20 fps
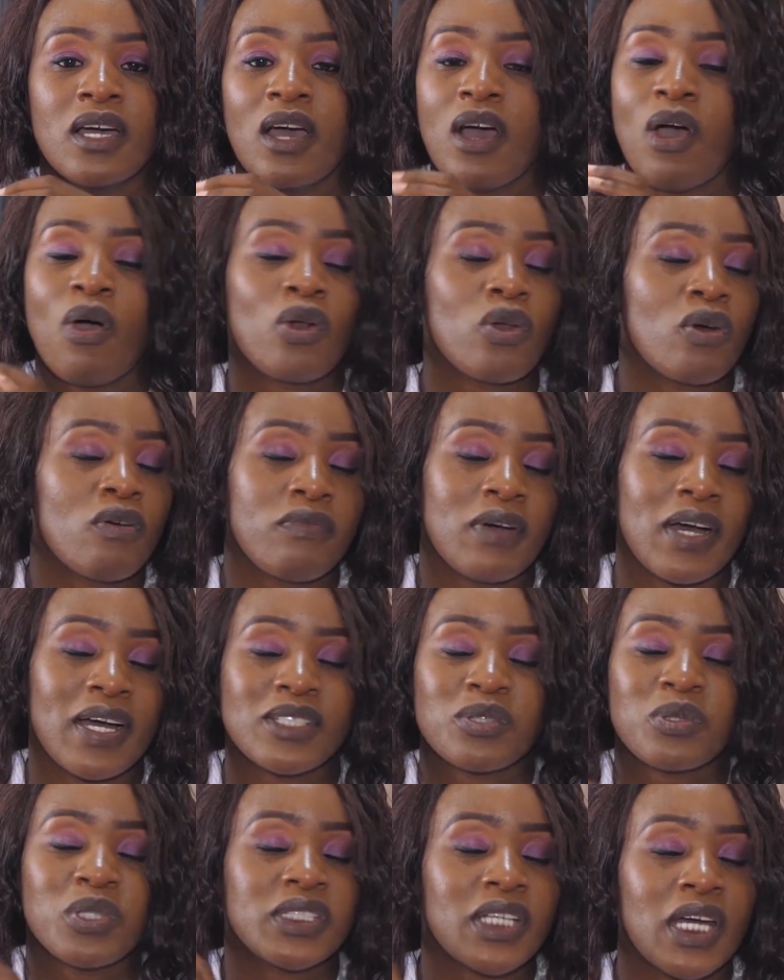all over
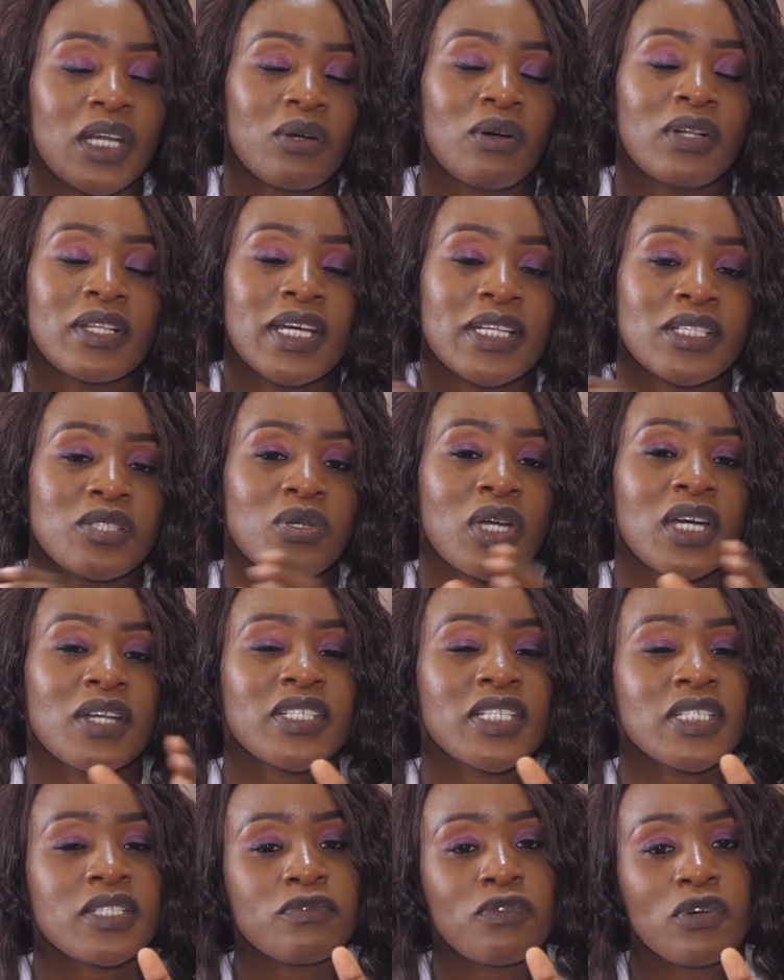Twitter and all that. You can
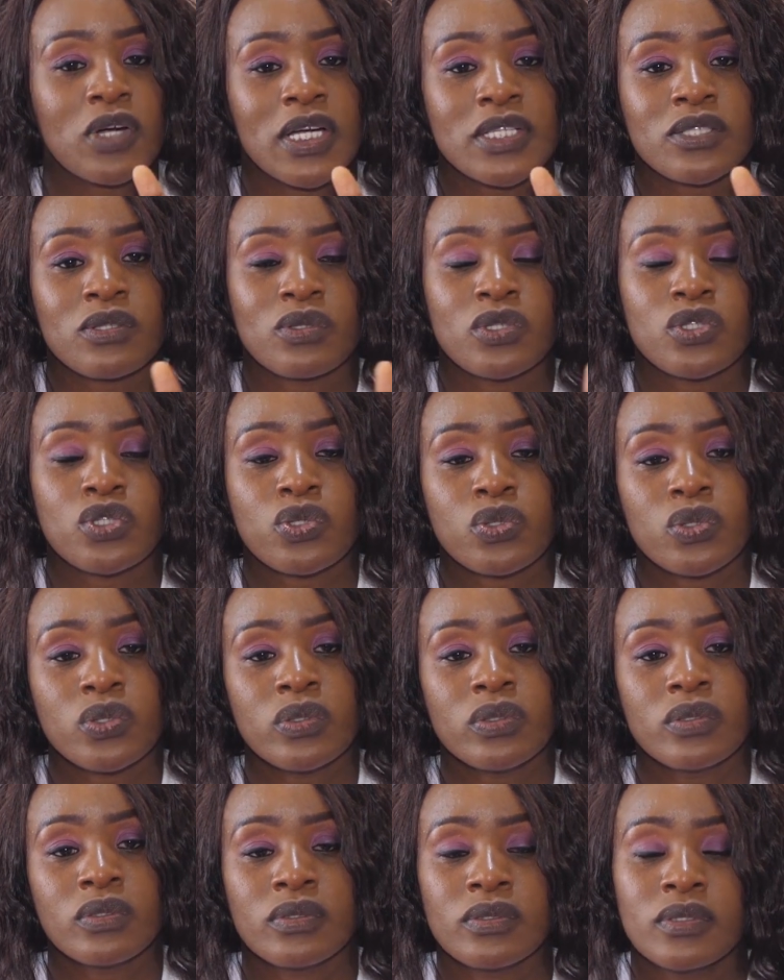just focus on 2.